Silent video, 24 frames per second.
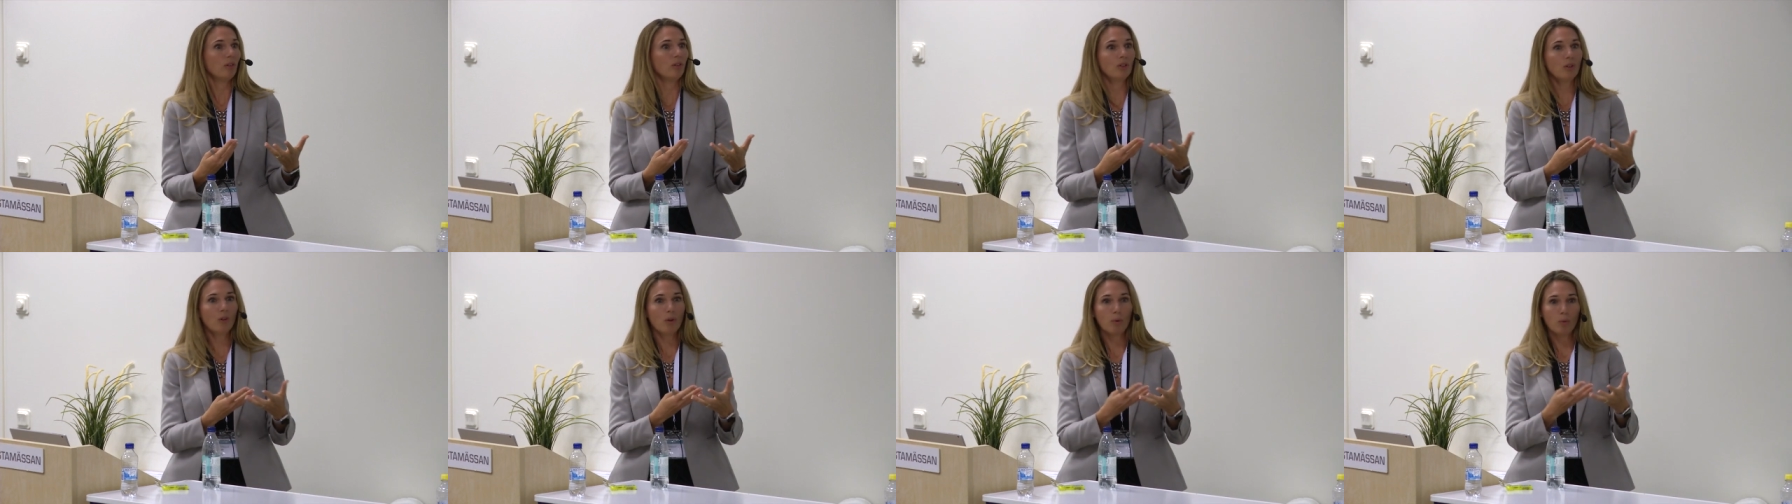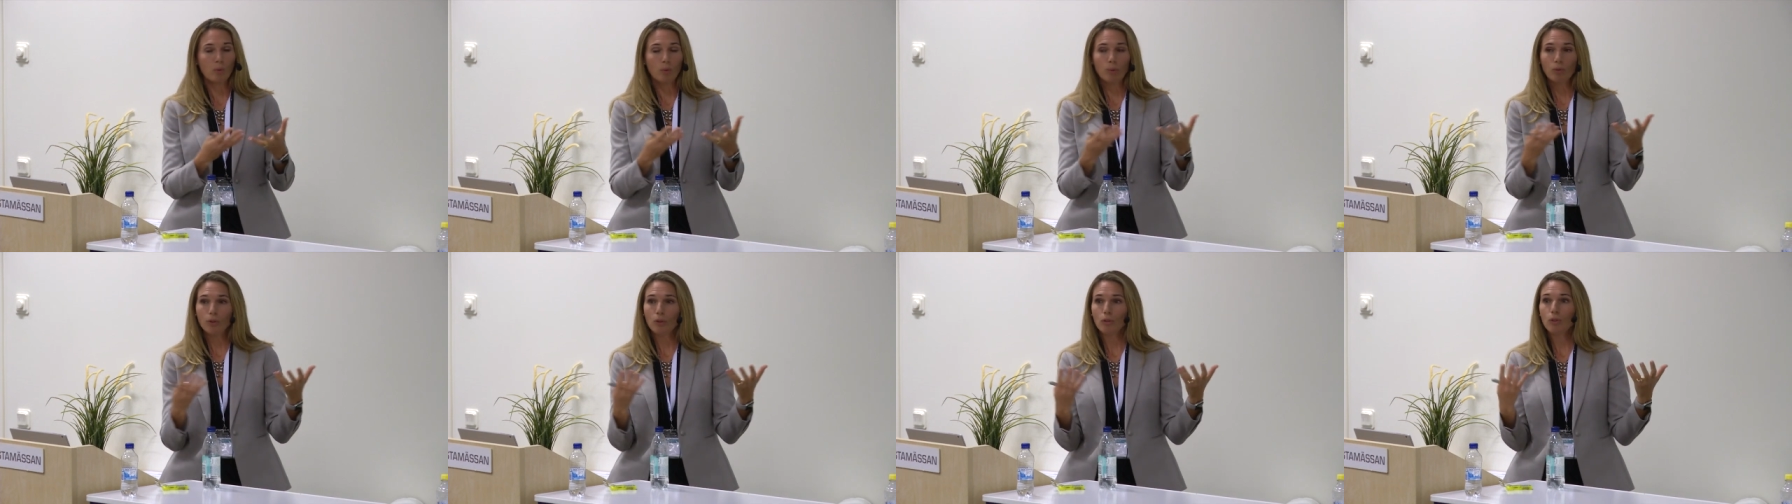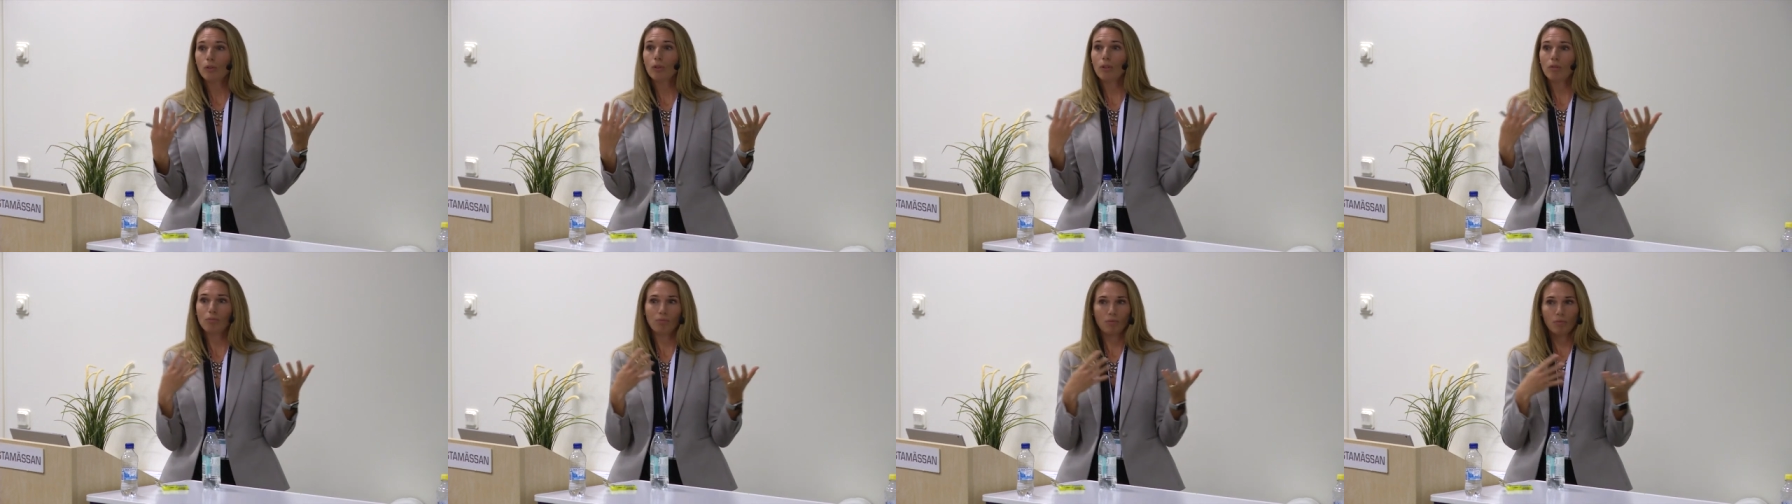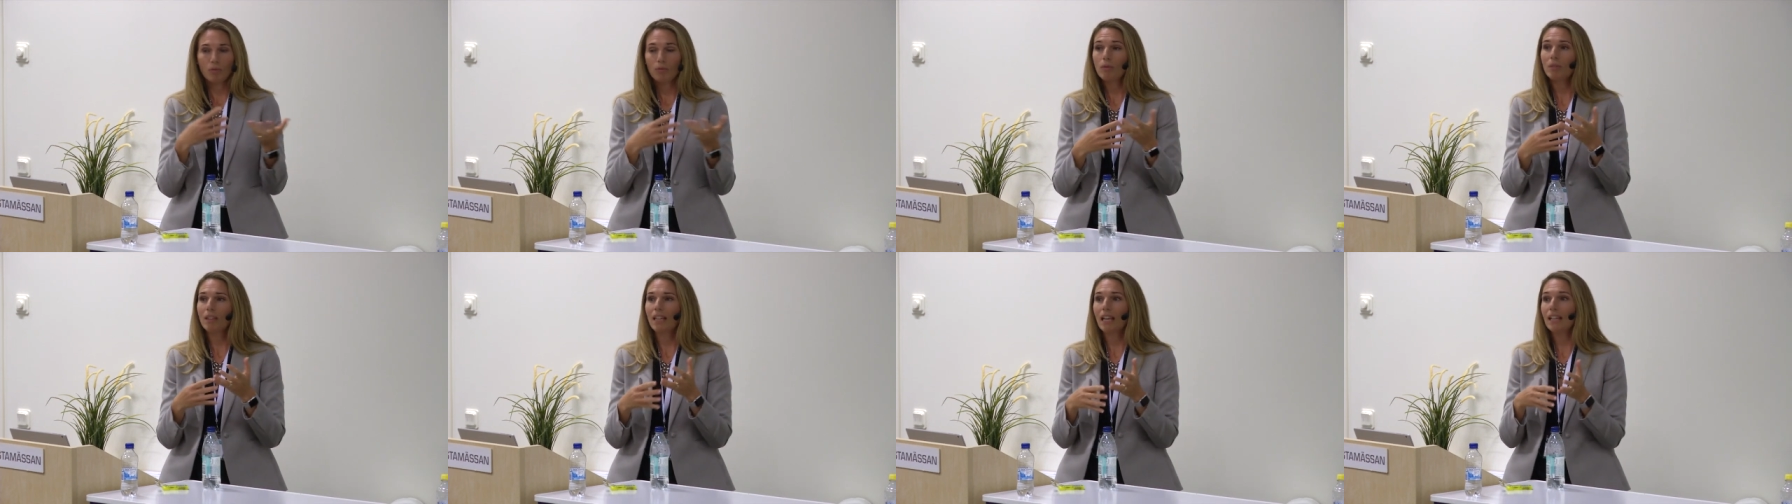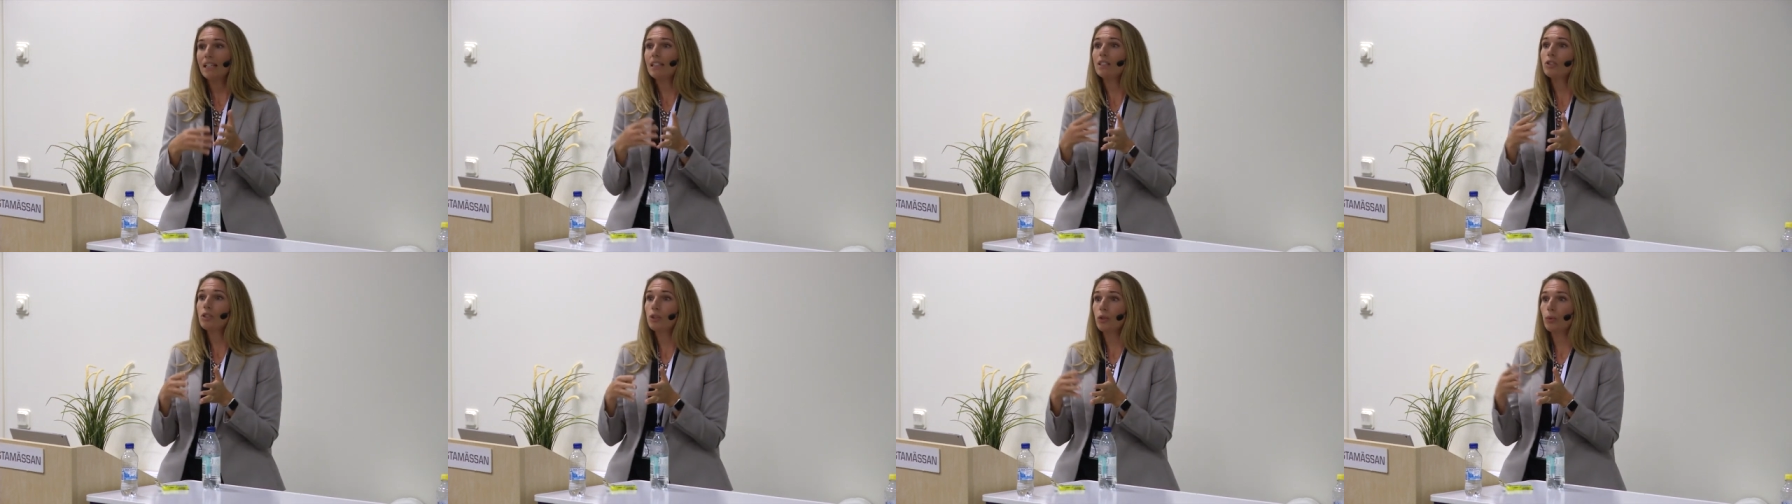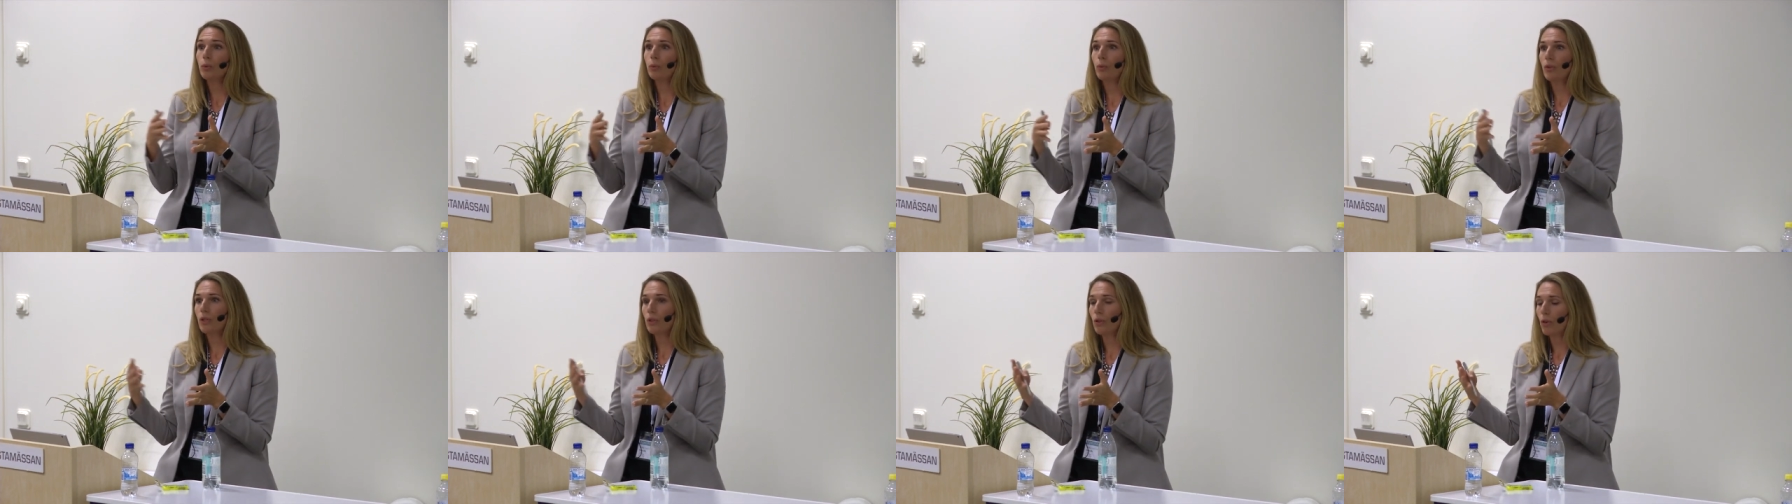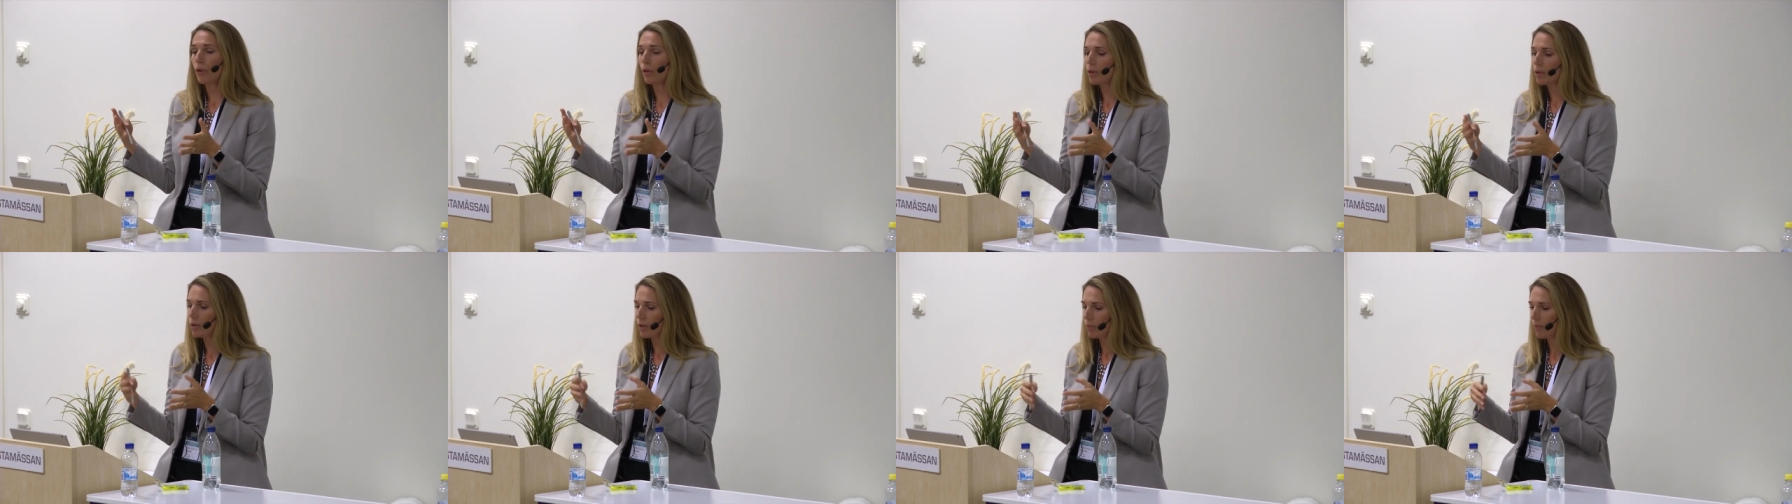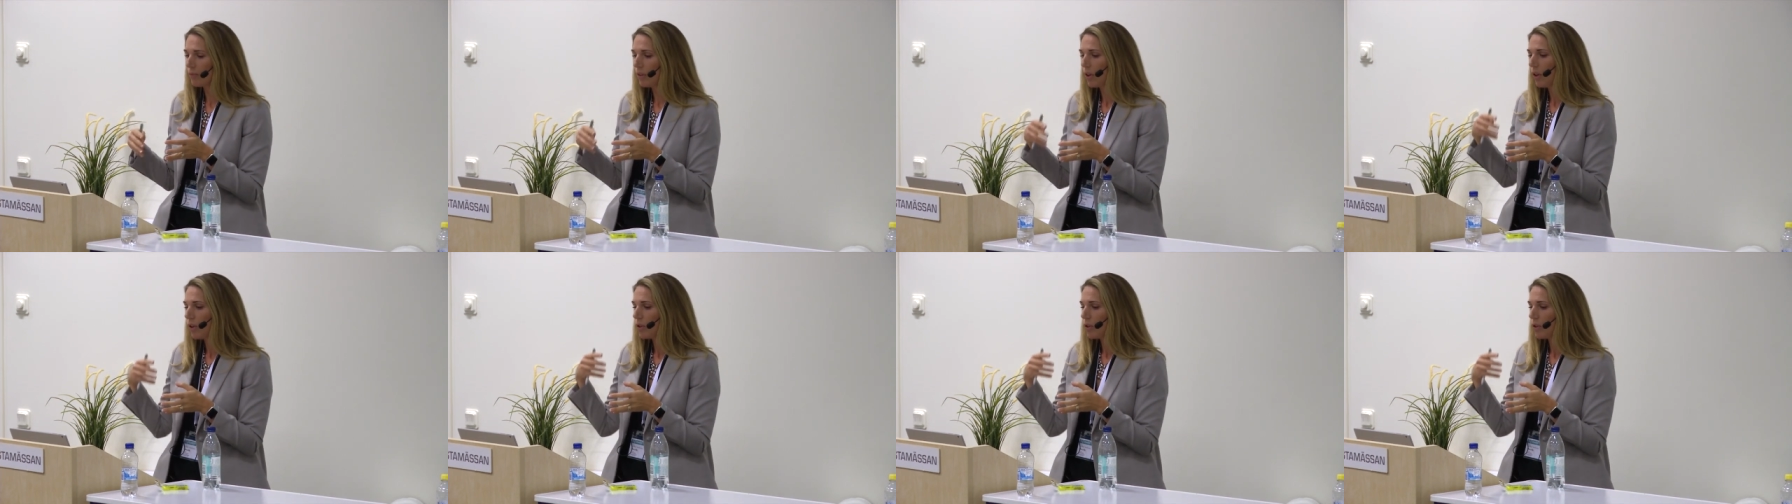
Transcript: you know, getting to results.